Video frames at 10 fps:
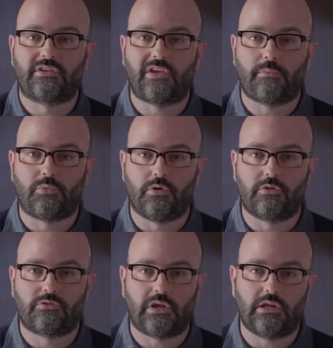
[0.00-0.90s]
of
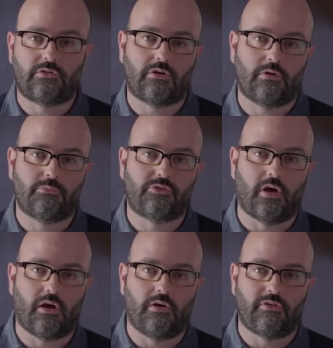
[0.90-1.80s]
examples in terms
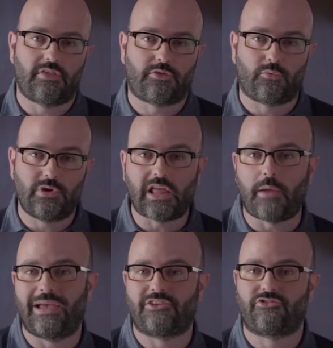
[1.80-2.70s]
of
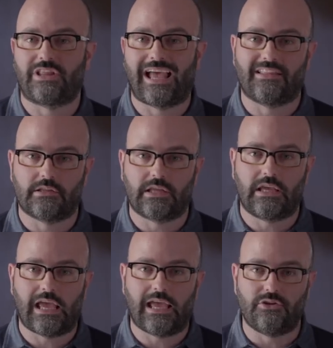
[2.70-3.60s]

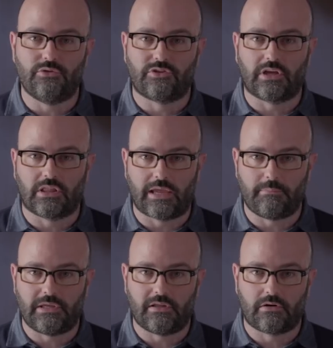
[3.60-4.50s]
three-dimensionality and using a light
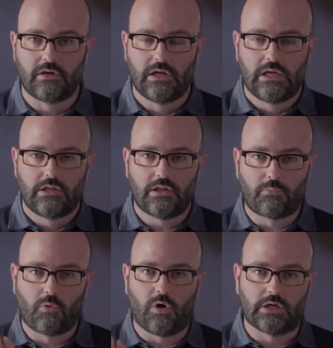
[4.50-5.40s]
meter.
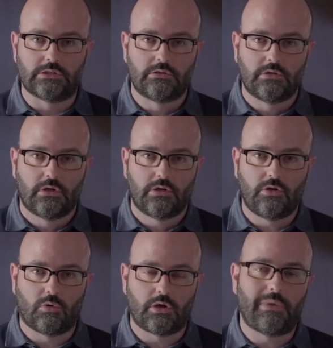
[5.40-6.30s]
Number one,
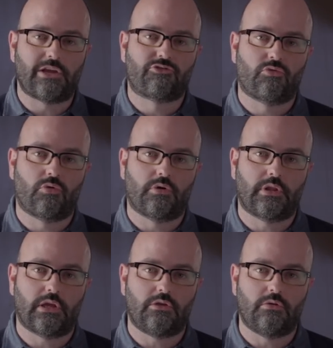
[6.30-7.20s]
you want to make sure
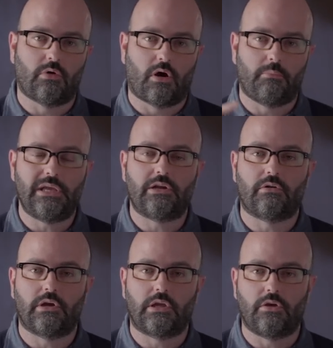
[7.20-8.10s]
that you are
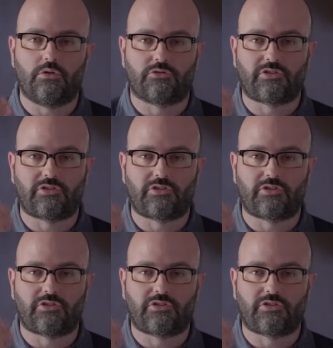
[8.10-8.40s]
metering your